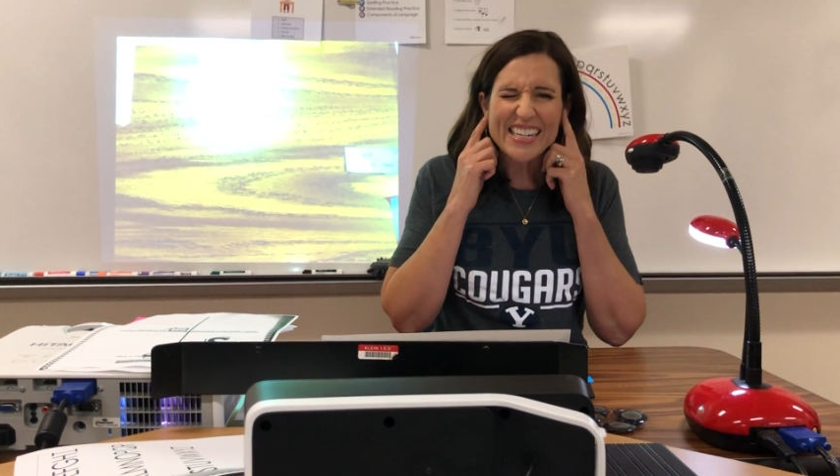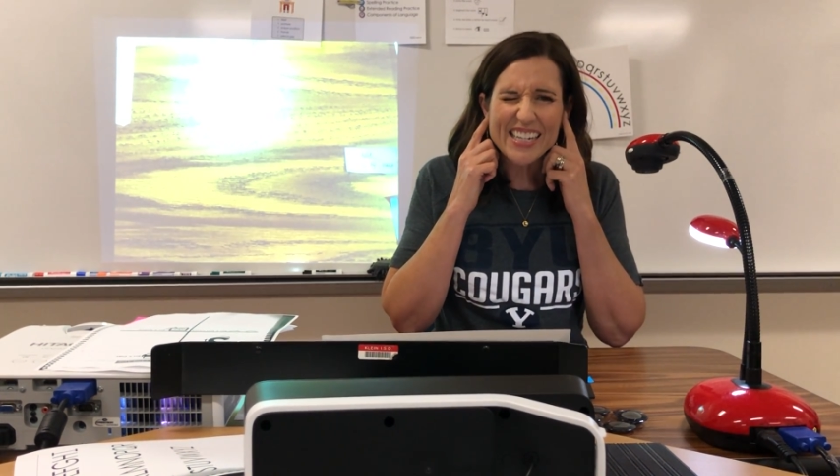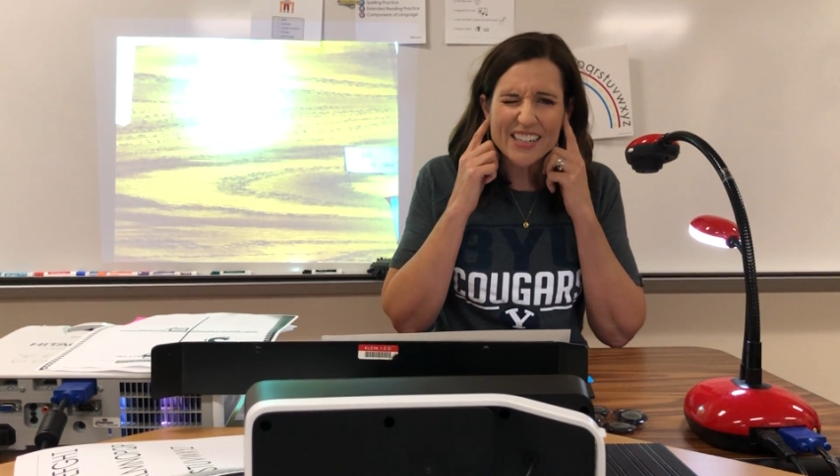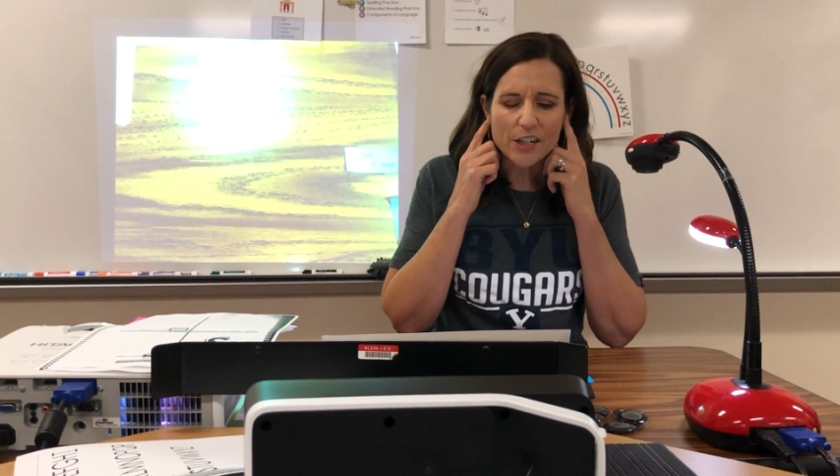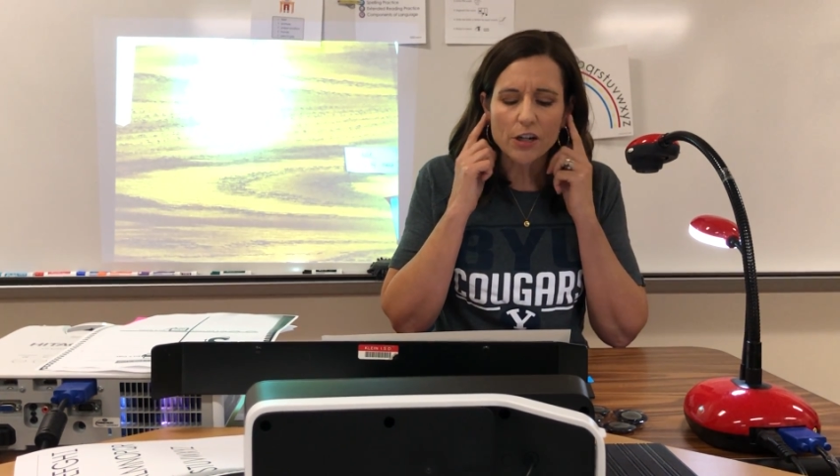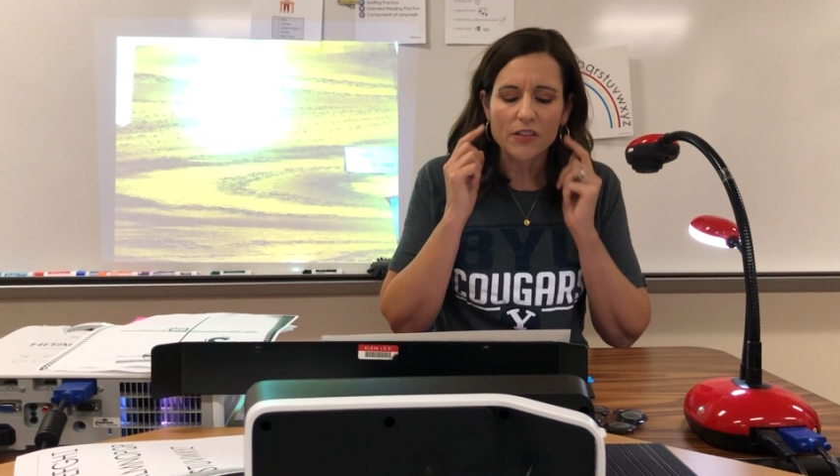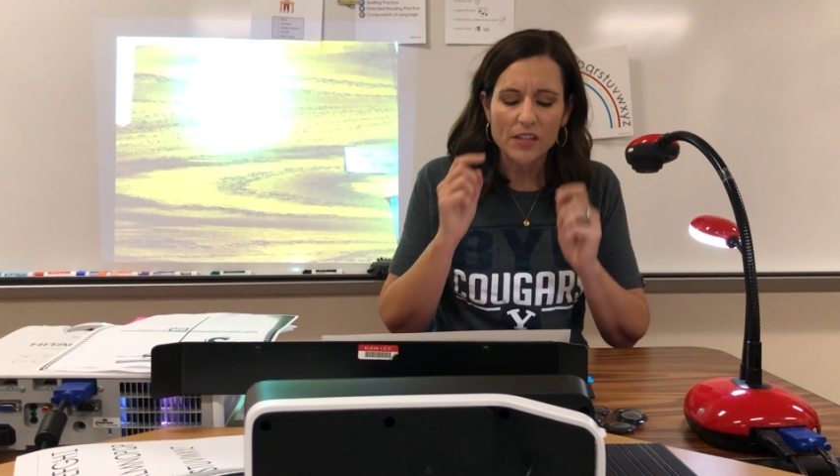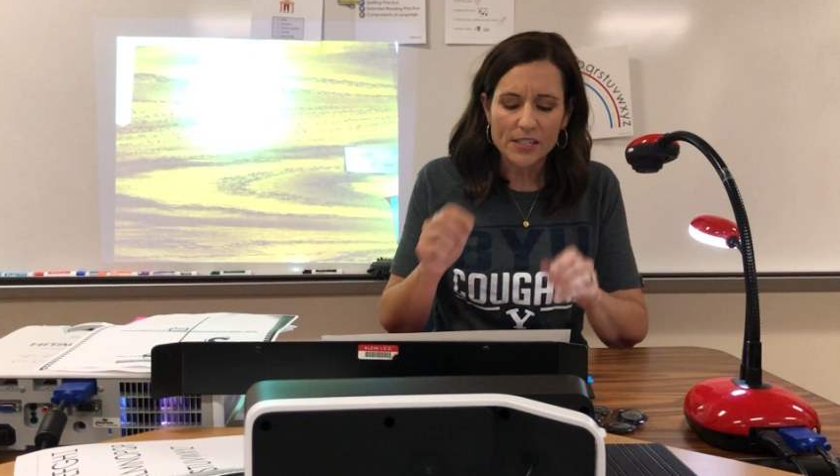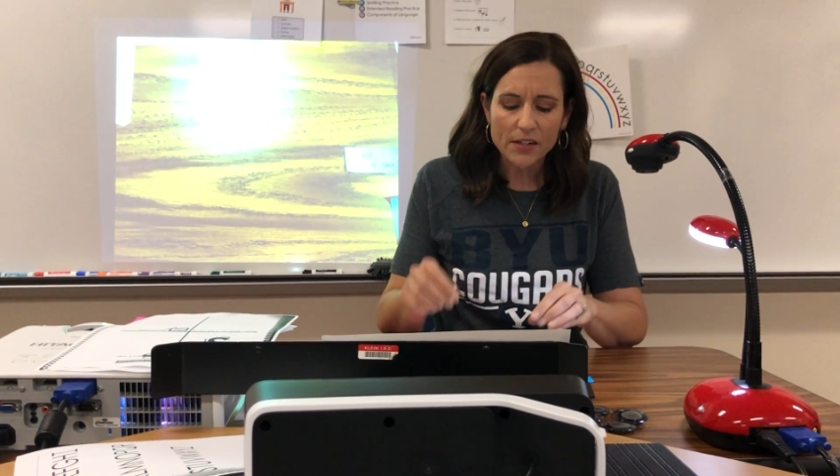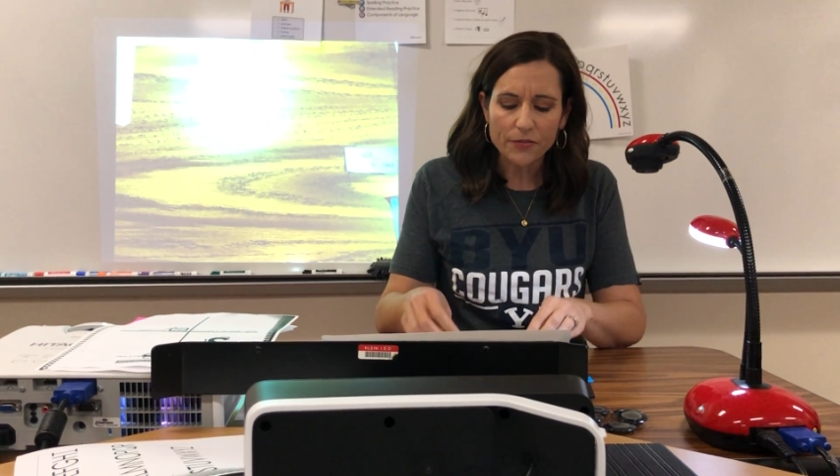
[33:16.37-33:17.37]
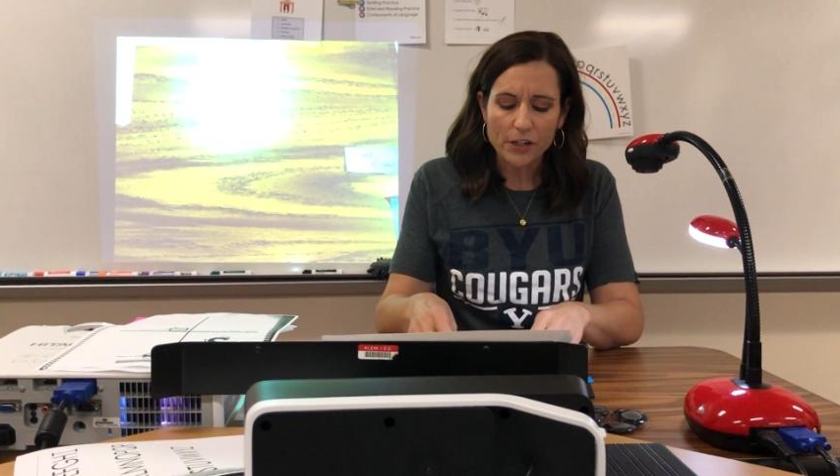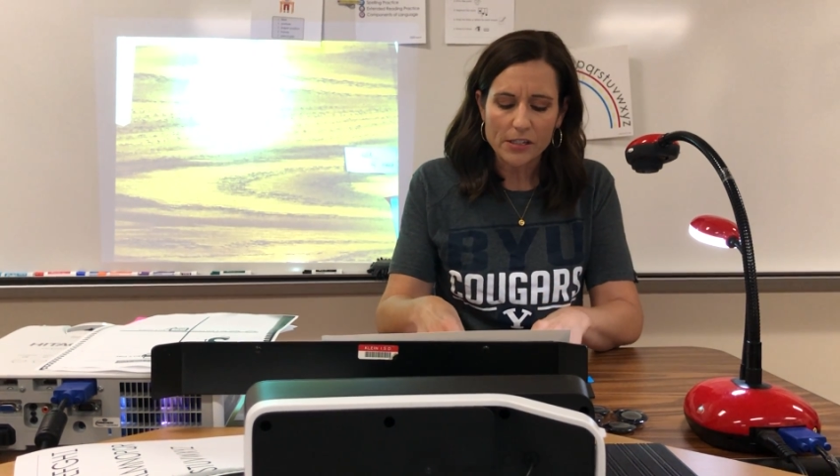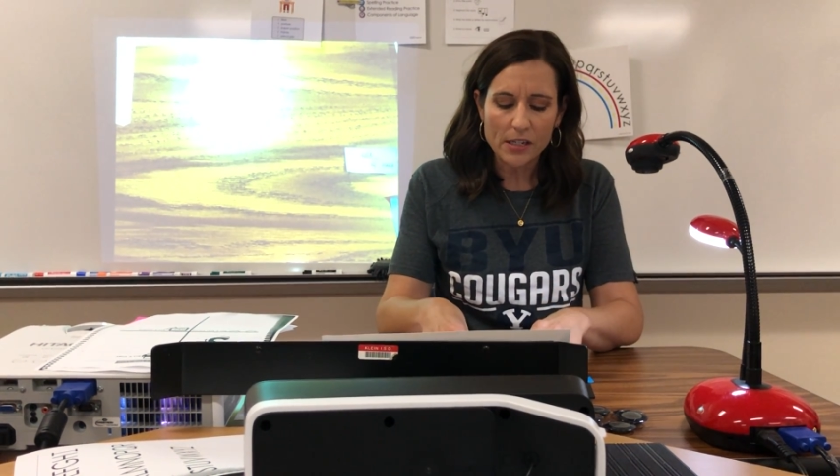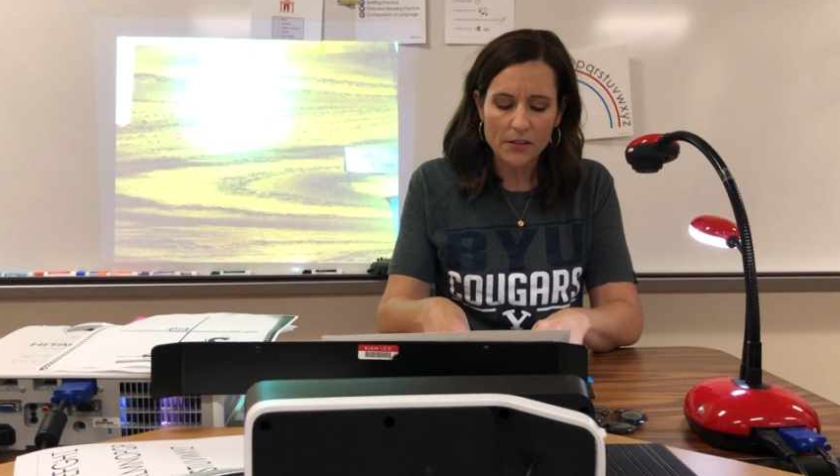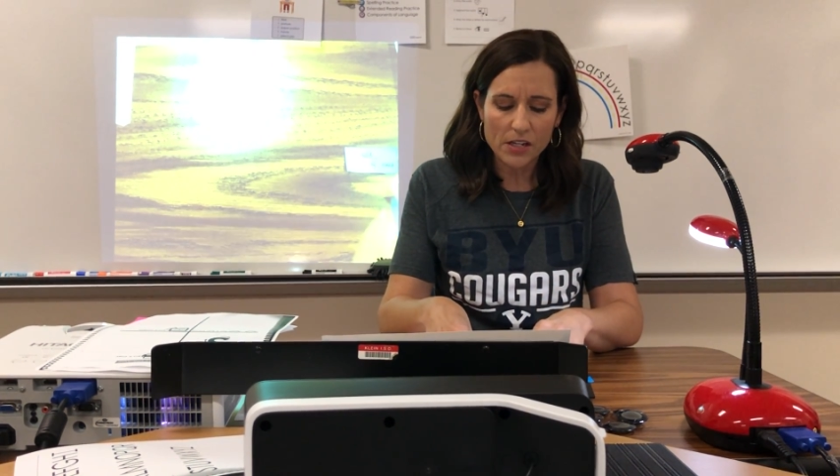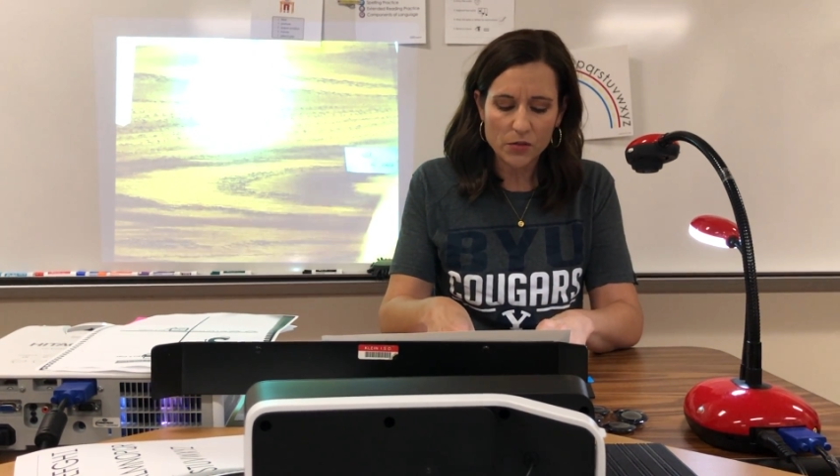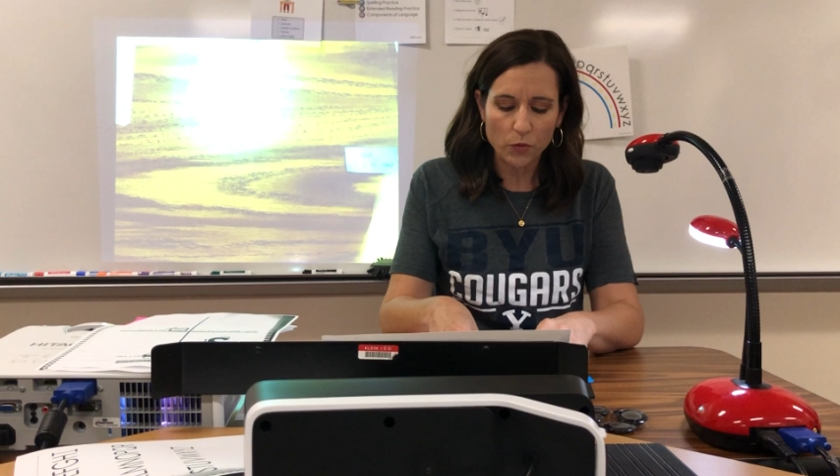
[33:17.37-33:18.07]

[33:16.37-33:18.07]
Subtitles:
hear the difference in these